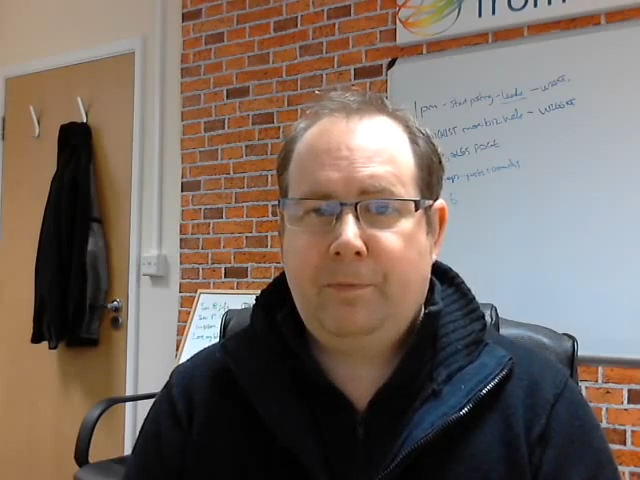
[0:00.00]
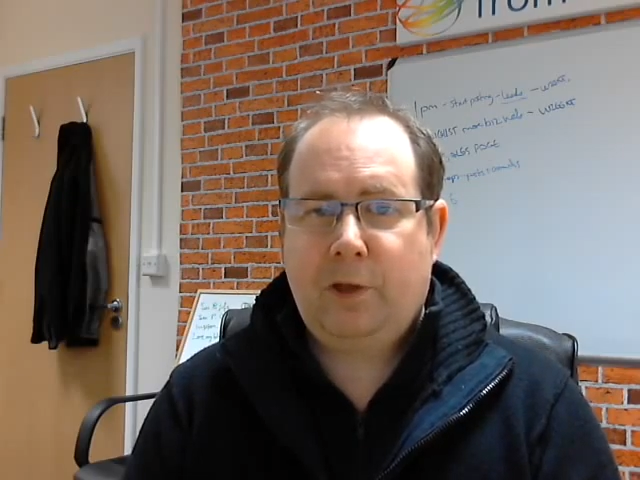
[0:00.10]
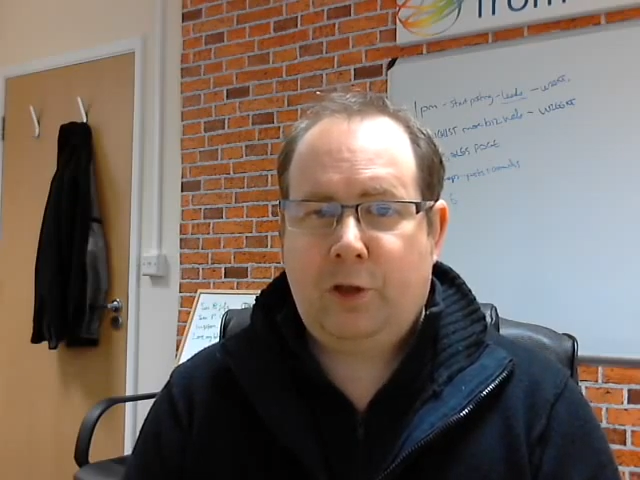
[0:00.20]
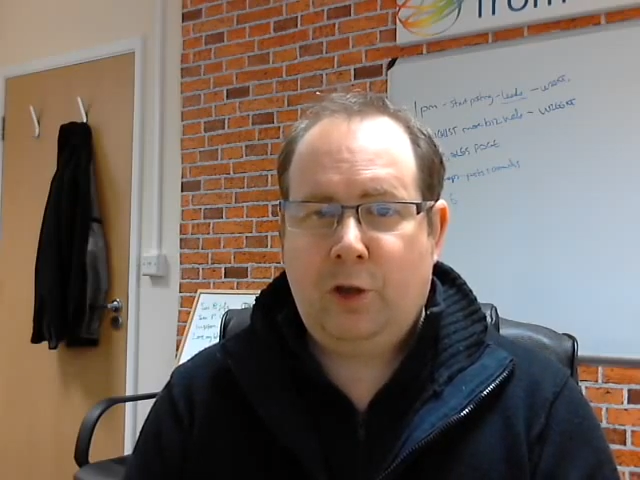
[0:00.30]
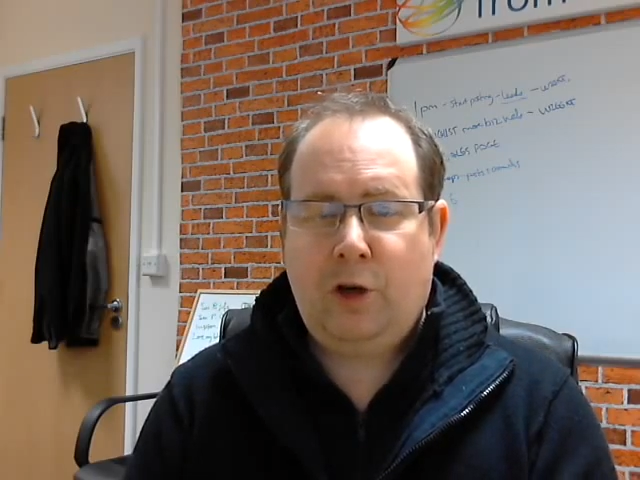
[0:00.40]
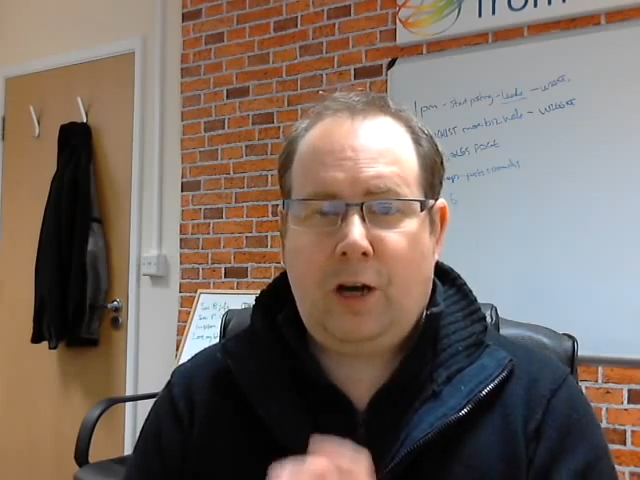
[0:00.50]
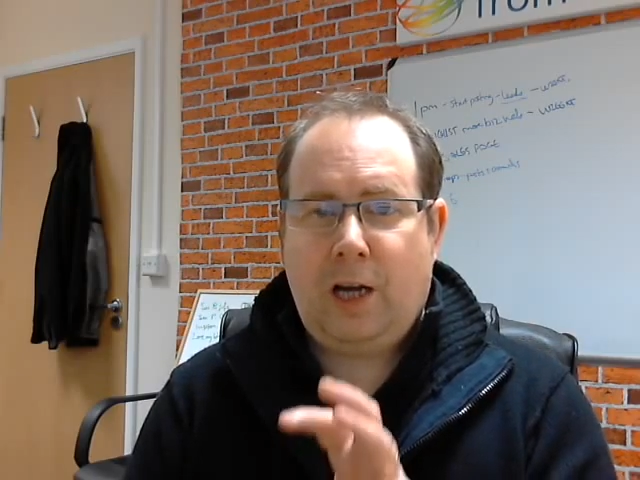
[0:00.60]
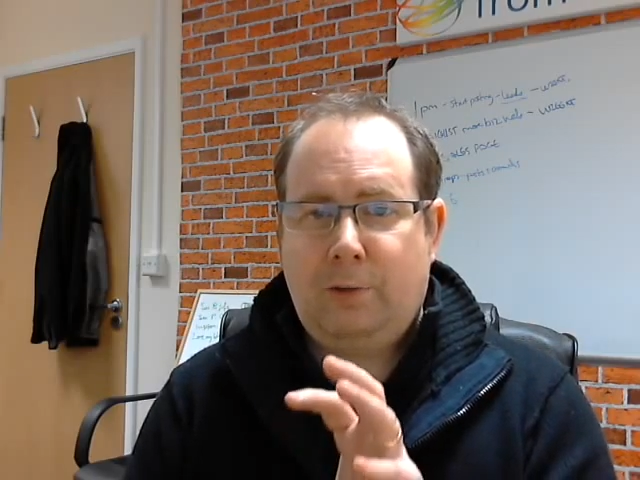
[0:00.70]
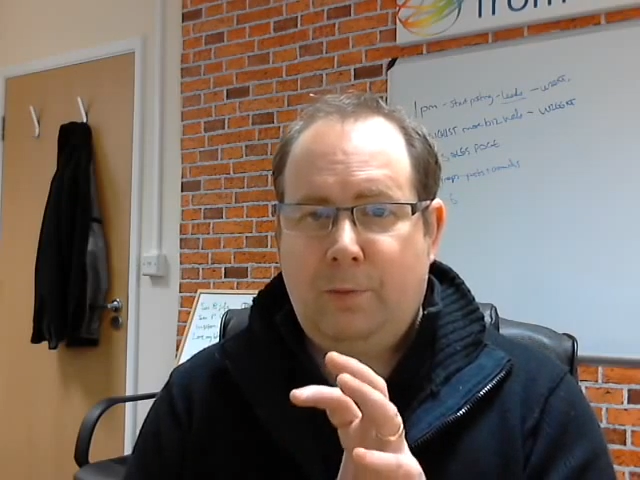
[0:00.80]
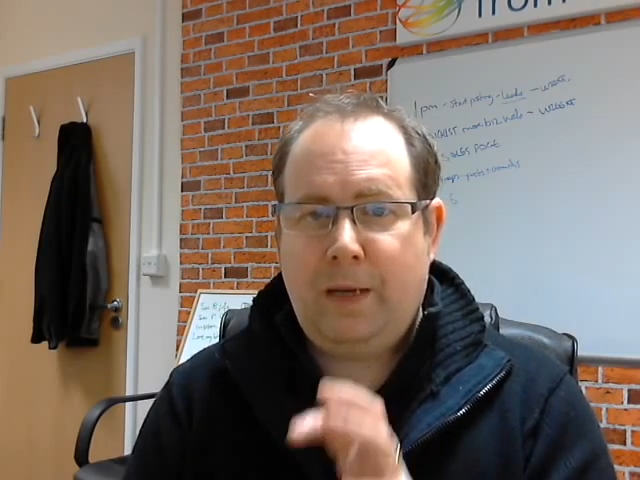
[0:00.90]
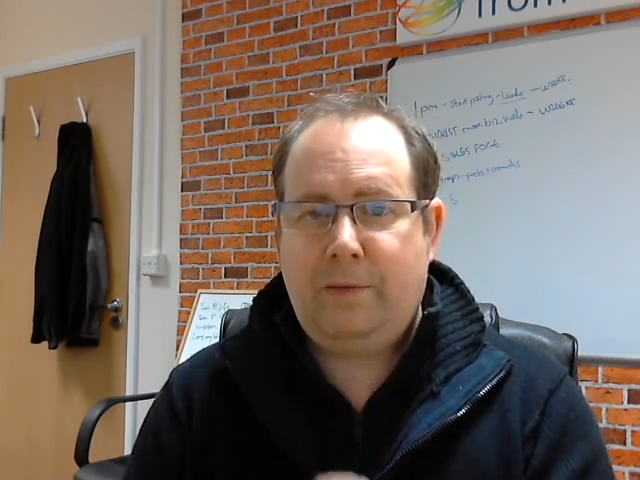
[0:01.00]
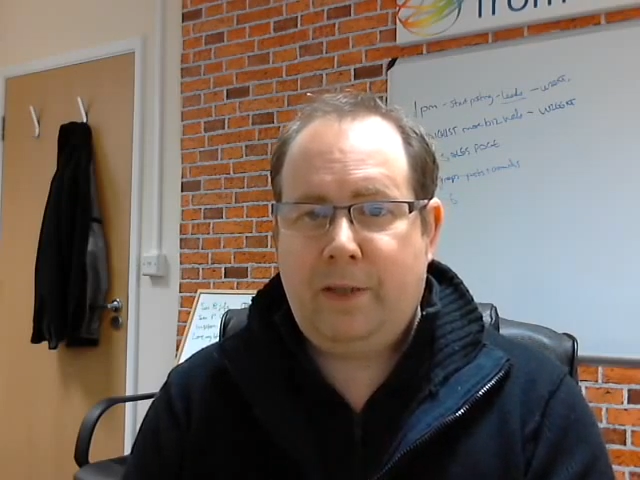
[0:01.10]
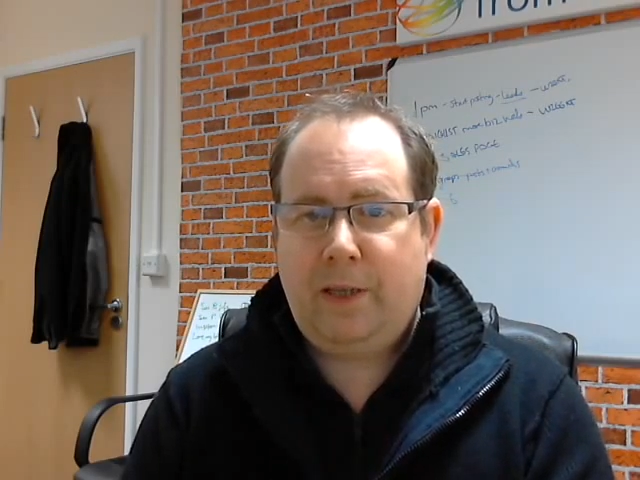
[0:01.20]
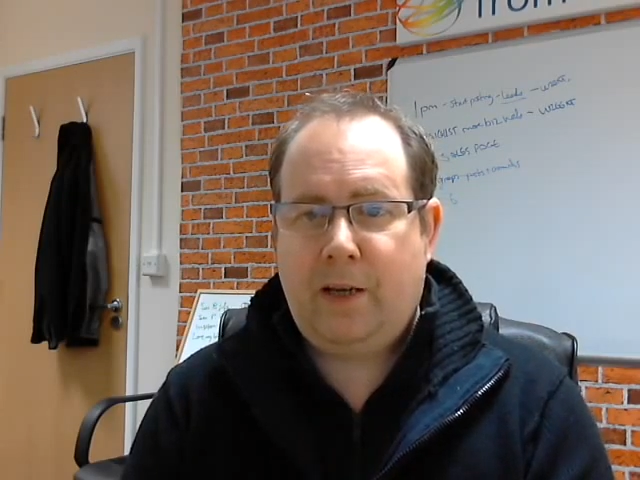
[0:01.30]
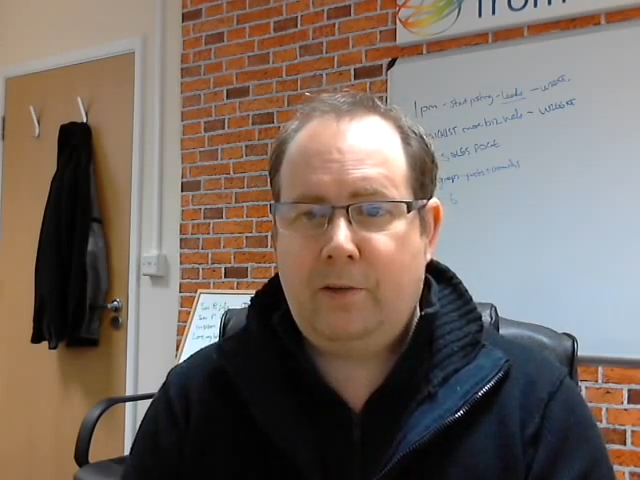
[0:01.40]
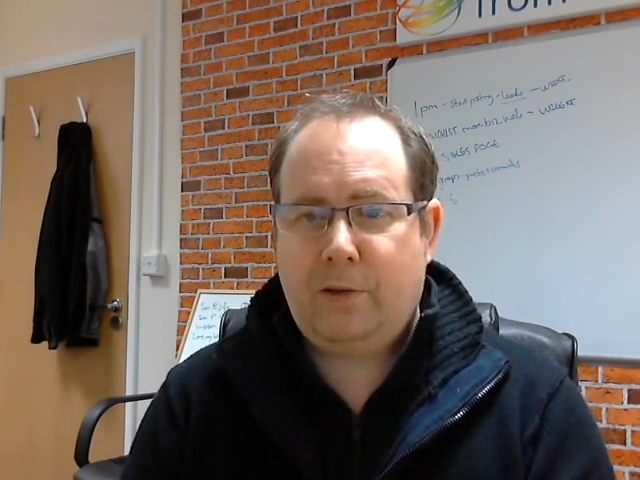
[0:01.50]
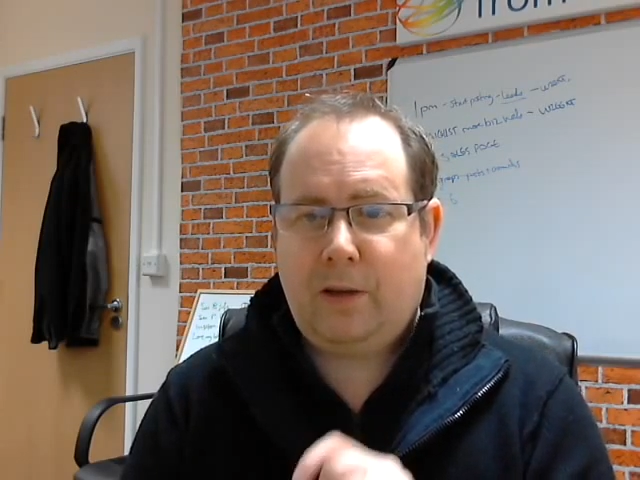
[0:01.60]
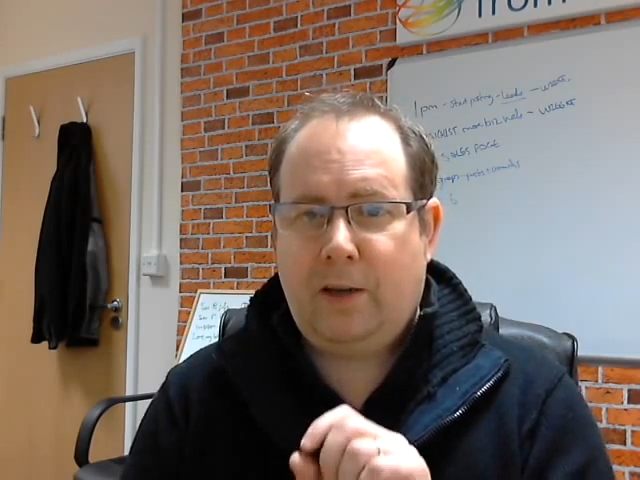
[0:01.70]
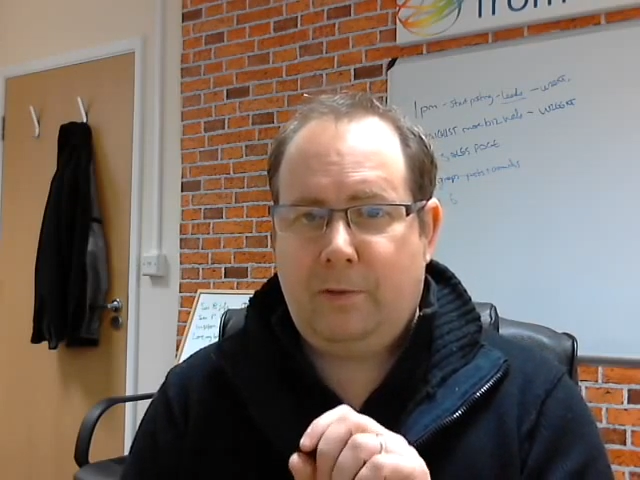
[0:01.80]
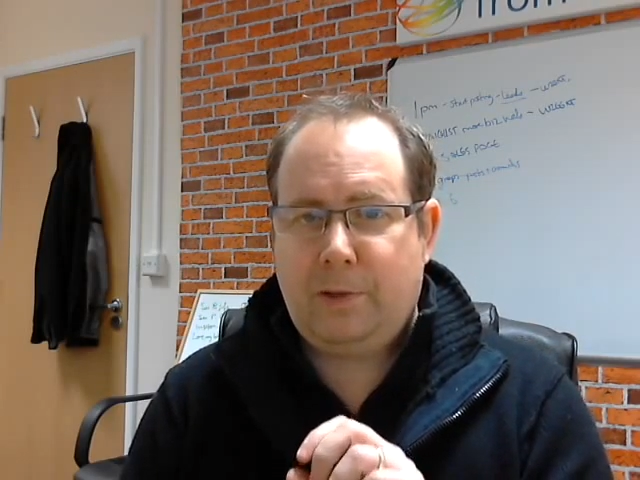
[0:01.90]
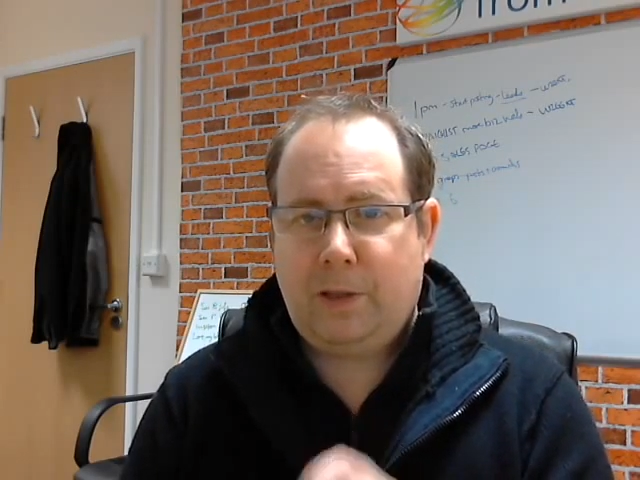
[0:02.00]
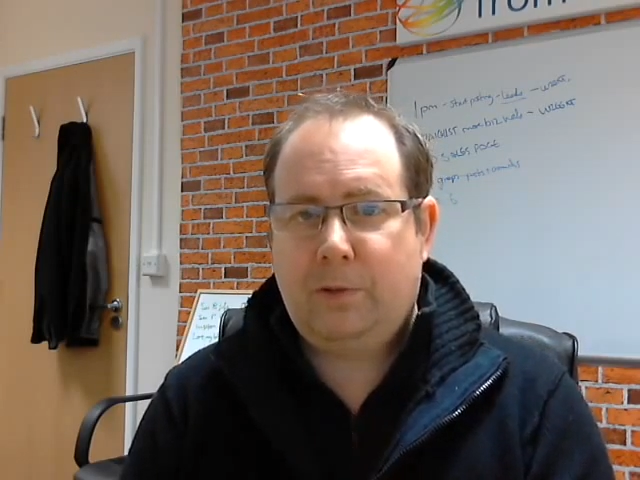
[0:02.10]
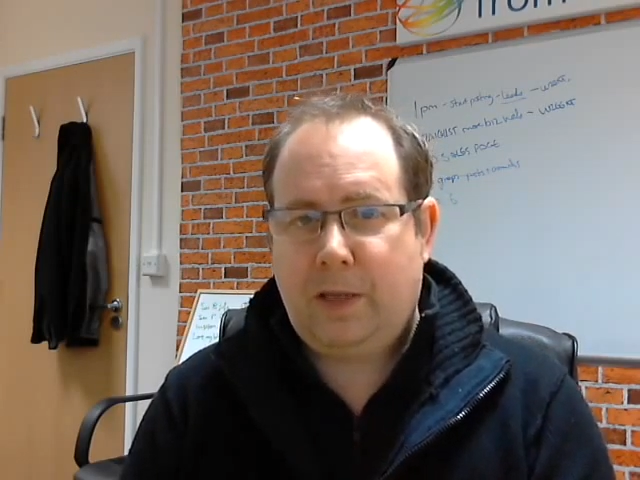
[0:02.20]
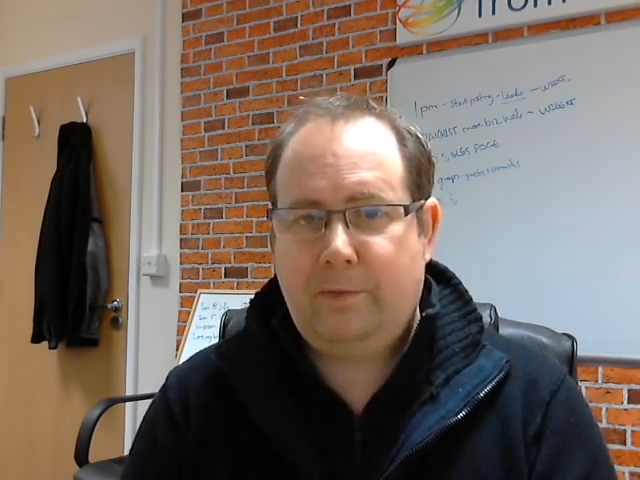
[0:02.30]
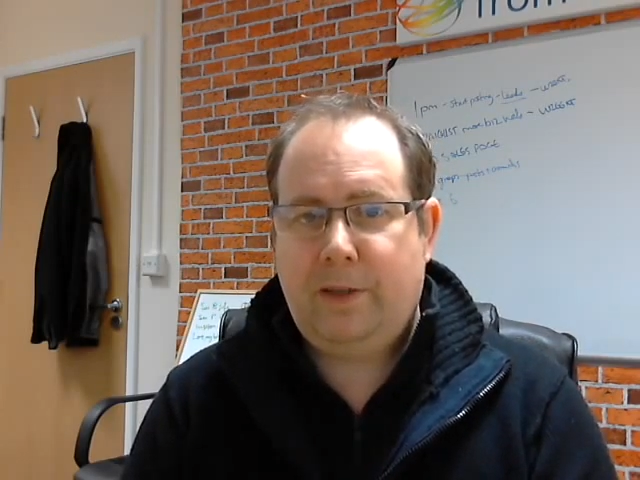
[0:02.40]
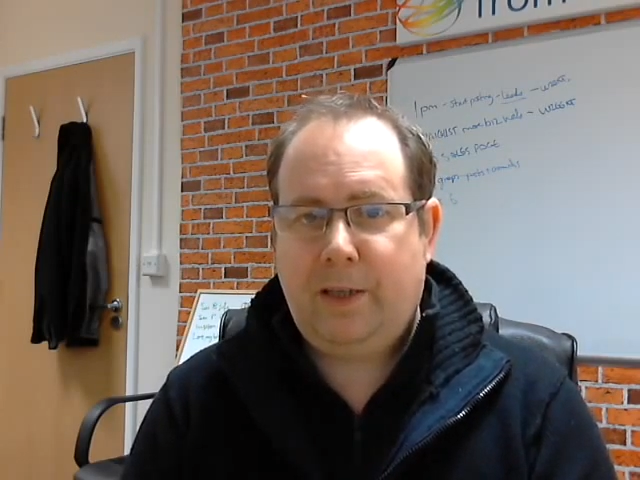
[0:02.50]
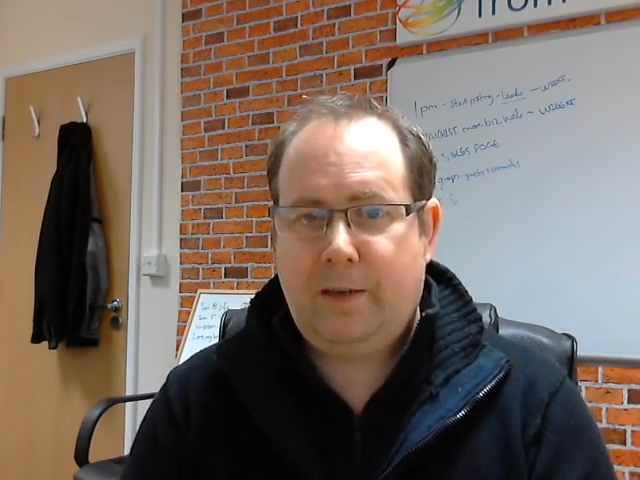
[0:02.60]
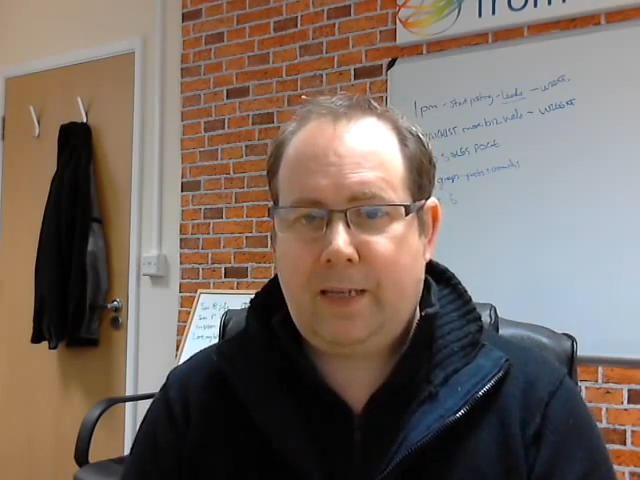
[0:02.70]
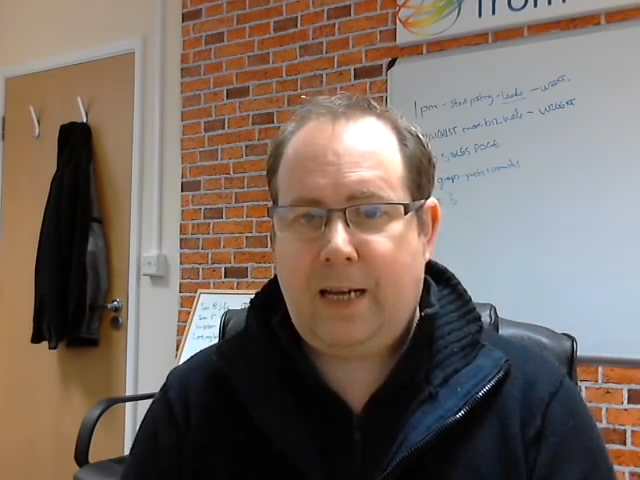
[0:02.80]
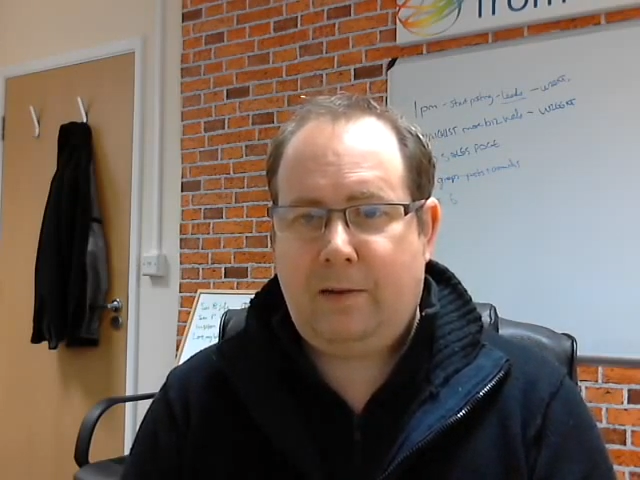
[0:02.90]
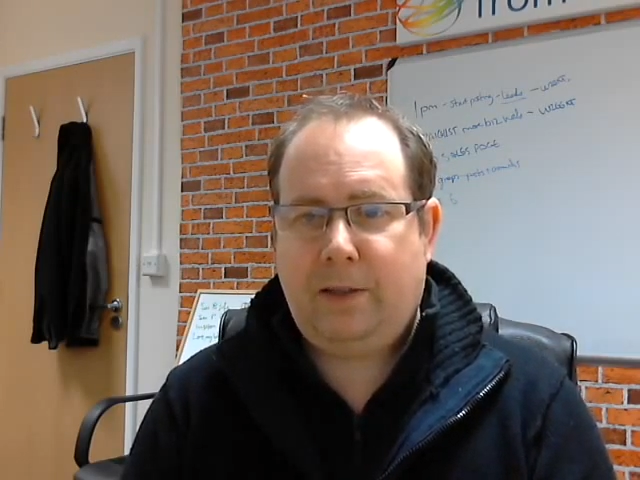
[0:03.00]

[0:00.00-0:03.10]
Sure, I will make videos and I will still send videos out,